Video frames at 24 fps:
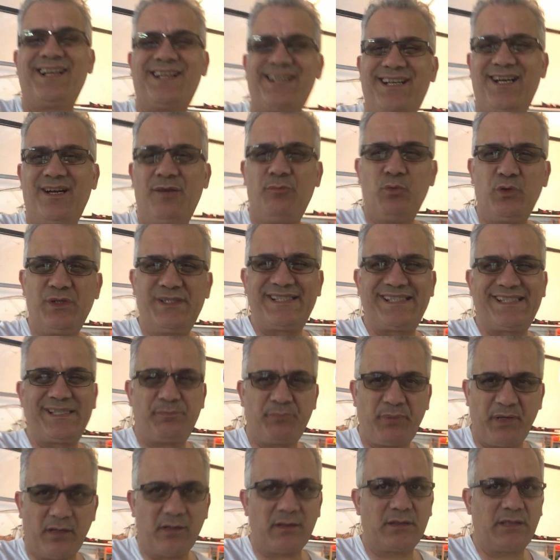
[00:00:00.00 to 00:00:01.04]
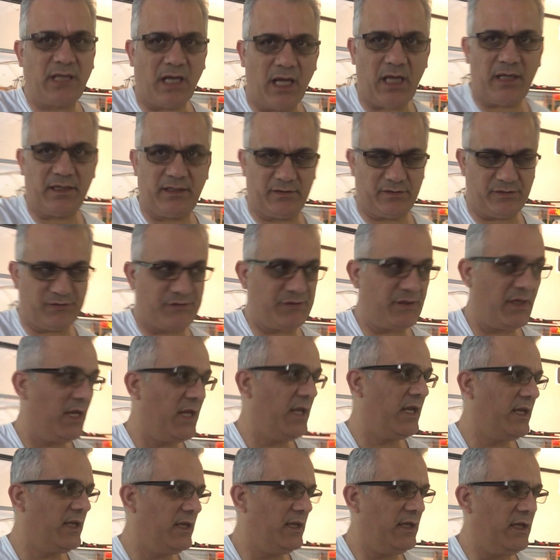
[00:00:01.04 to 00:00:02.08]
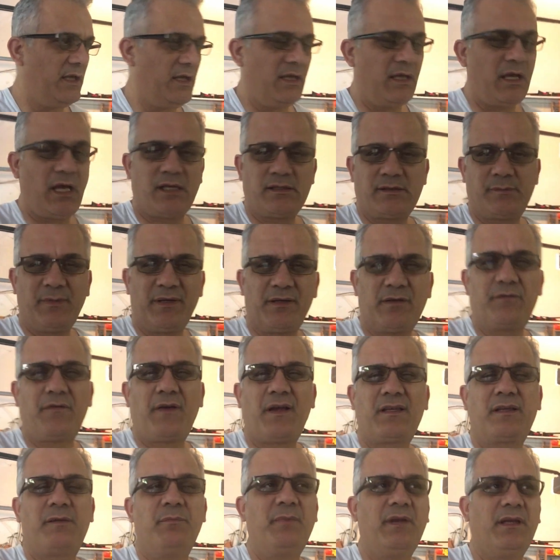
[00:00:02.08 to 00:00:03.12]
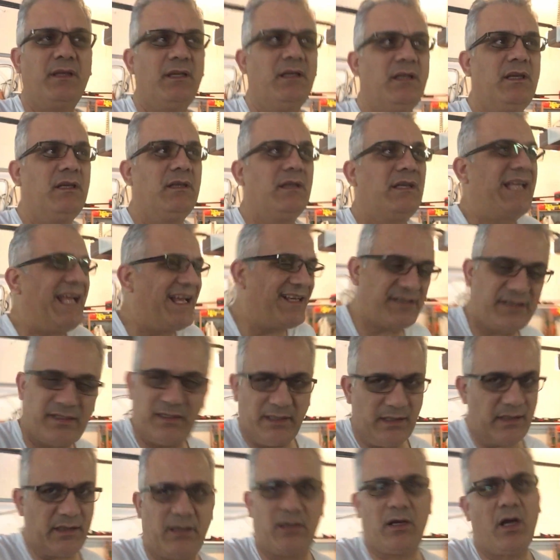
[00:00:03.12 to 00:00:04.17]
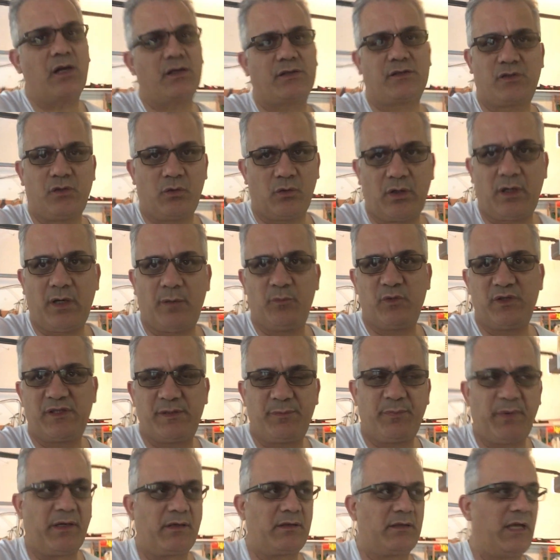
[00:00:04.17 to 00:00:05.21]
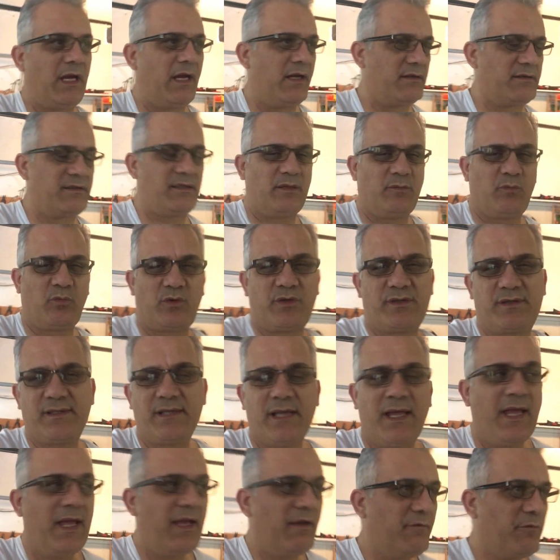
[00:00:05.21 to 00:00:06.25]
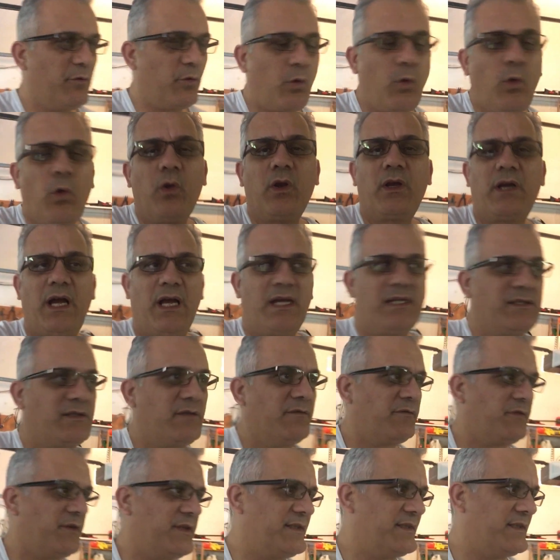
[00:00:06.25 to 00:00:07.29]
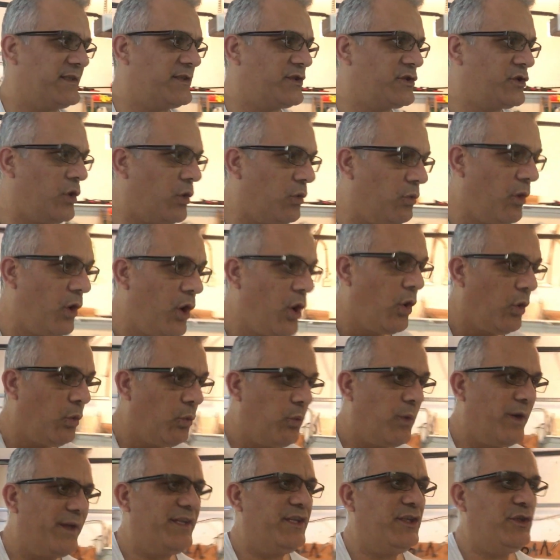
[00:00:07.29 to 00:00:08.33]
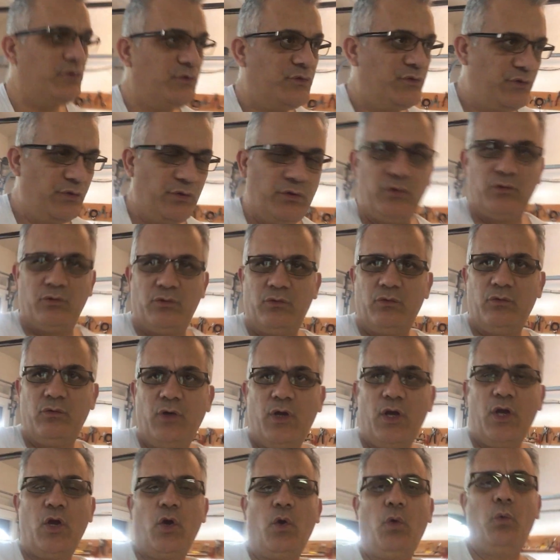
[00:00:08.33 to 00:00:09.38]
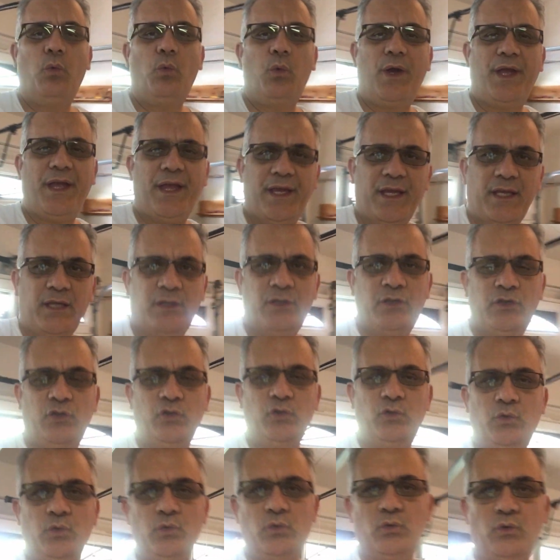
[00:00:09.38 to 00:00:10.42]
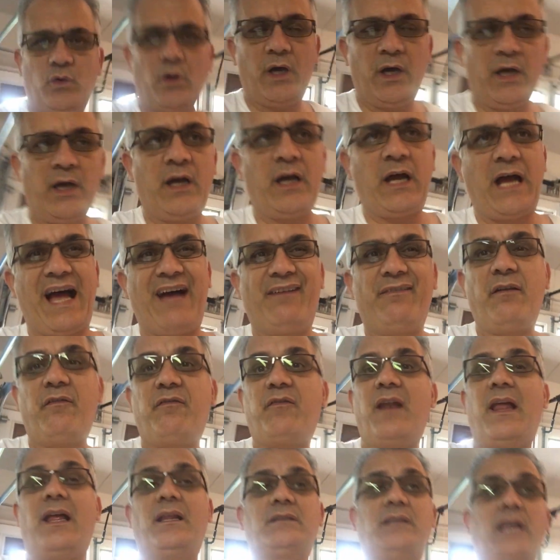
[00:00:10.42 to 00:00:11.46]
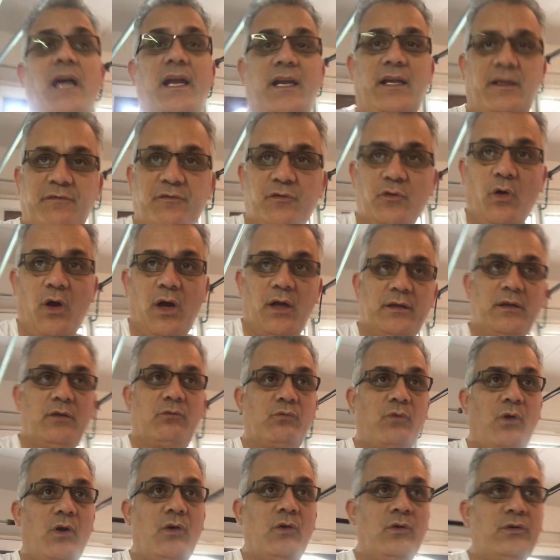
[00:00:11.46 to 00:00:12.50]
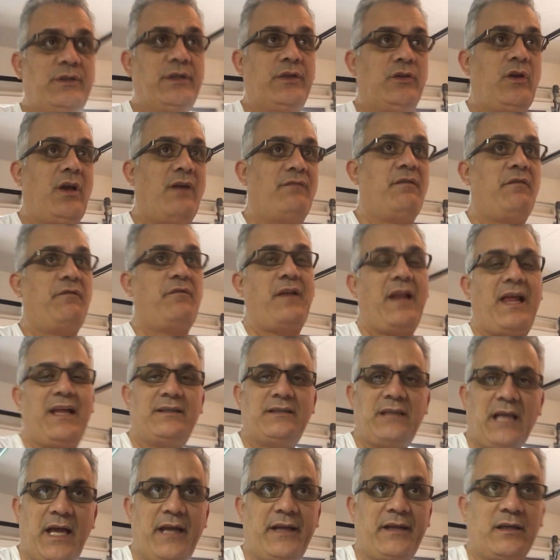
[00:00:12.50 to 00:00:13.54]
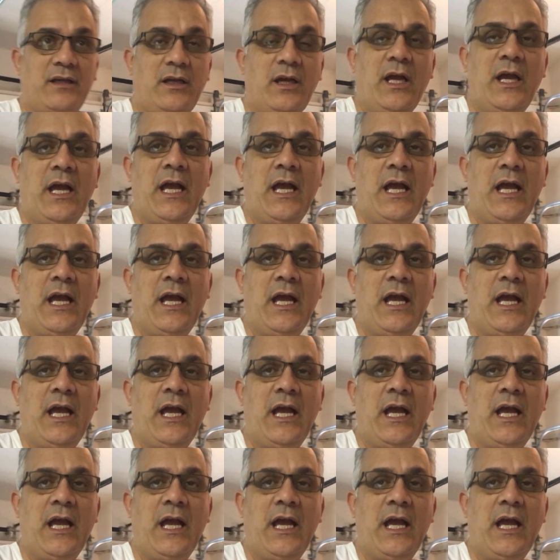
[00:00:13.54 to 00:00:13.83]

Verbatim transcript: come with spare tires. Uh, as a matter of fact, many gasoline cars don't come with spare tires anymore. It's for all kinds of reasons. So, what do you do when you uh, have a flat tire? If you're on a road and you have a flat tire,